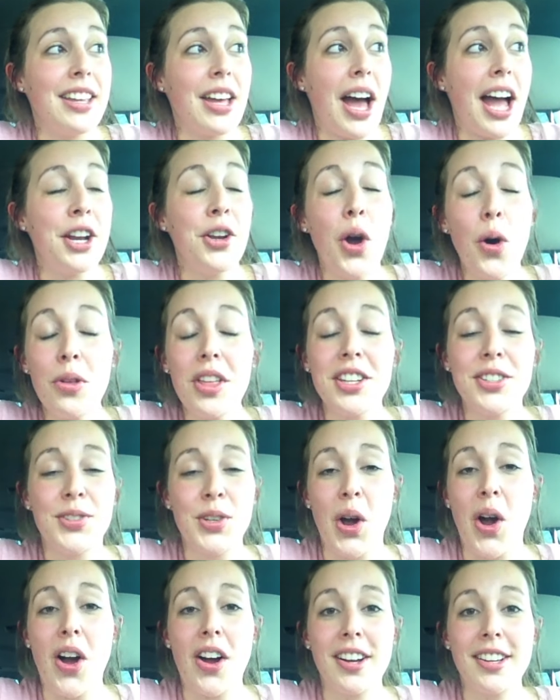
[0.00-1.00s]
I know that
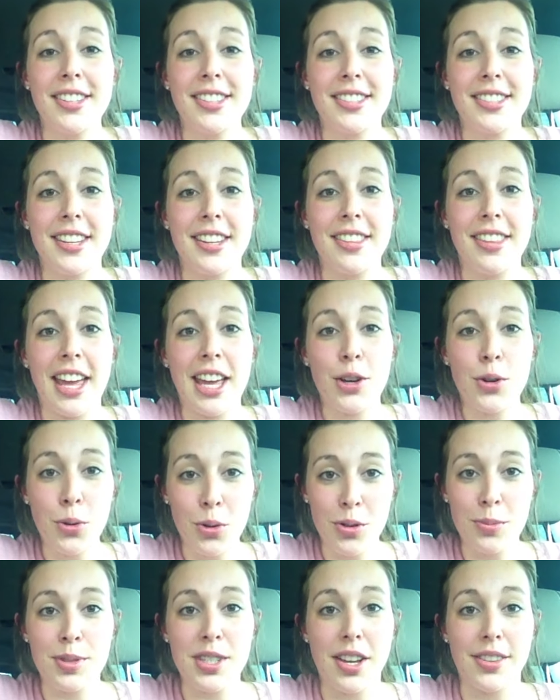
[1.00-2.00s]
dogs, they
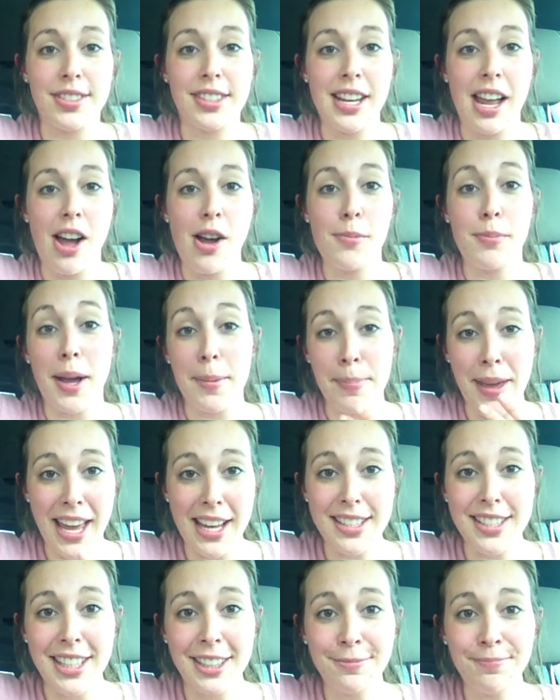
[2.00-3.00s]
cool themselves down by
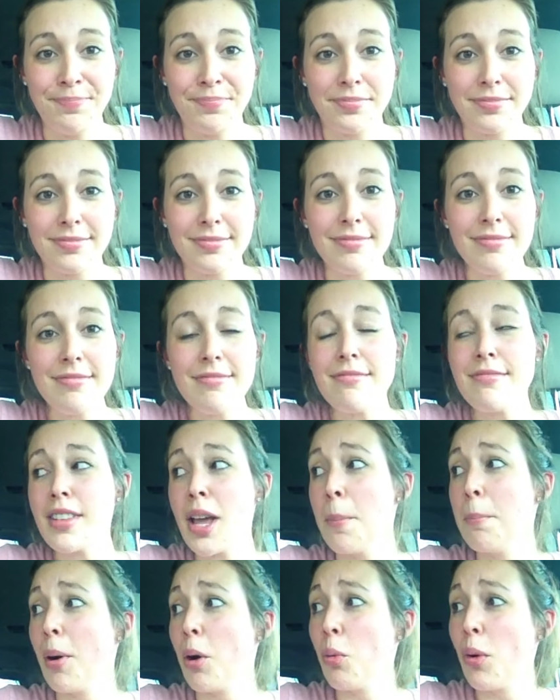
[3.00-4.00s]
panting,
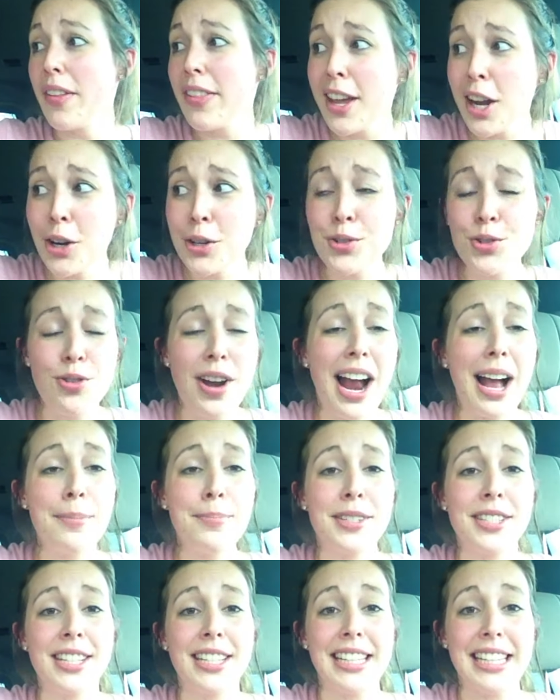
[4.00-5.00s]
but when they are
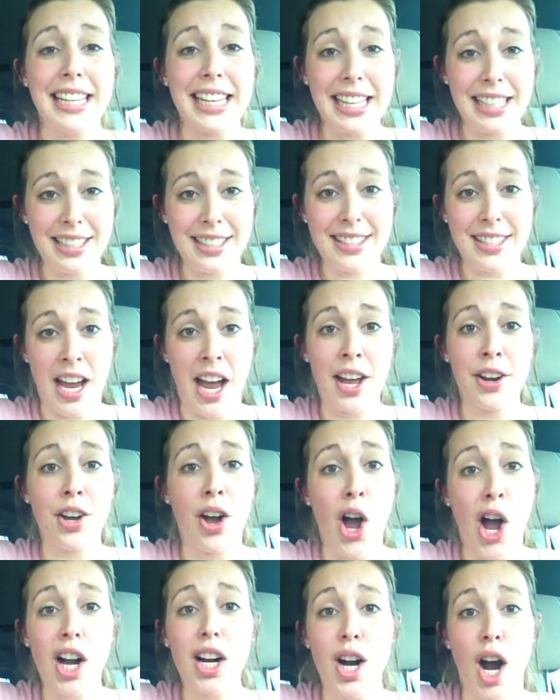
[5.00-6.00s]
trapped inside a
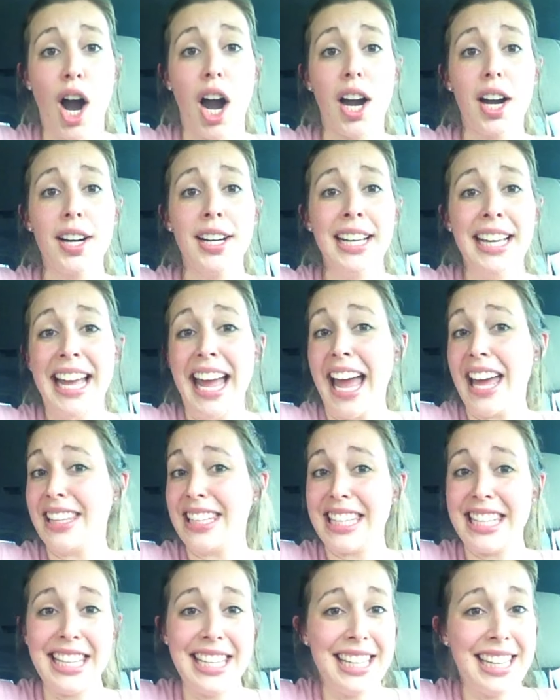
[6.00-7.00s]
hot car and
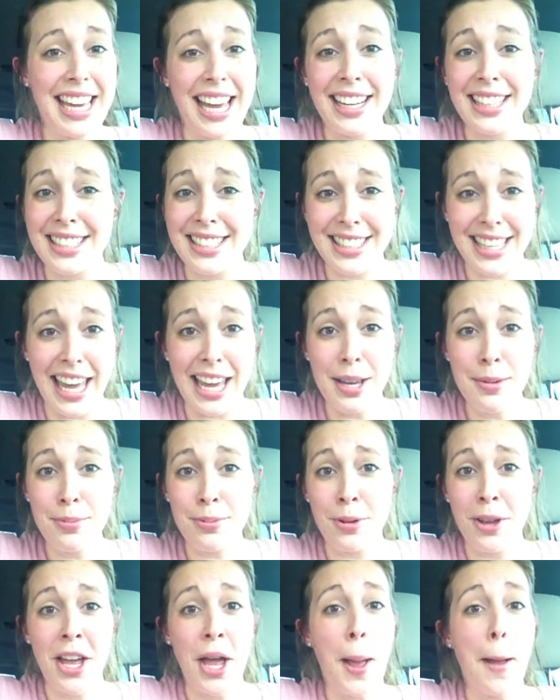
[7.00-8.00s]
the heat can't escape,
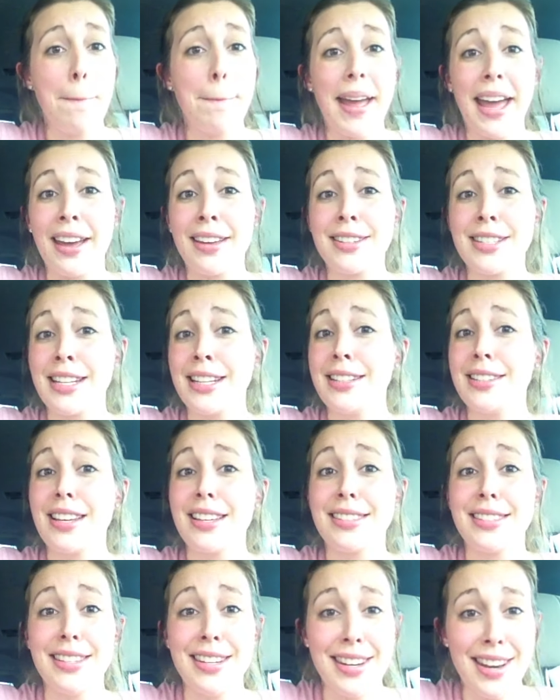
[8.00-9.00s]
panting
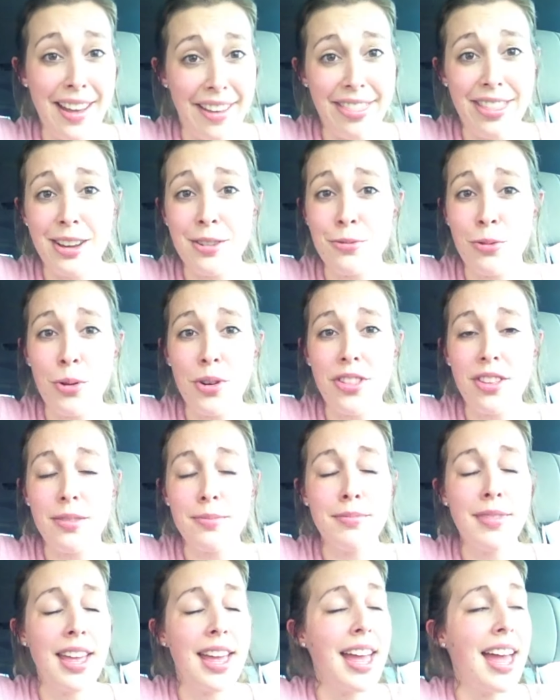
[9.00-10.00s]
does nothing for
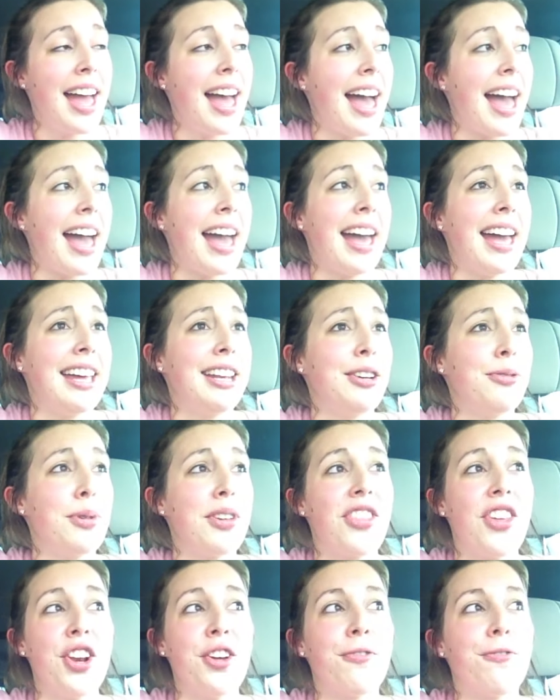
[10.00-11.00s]
them. And within a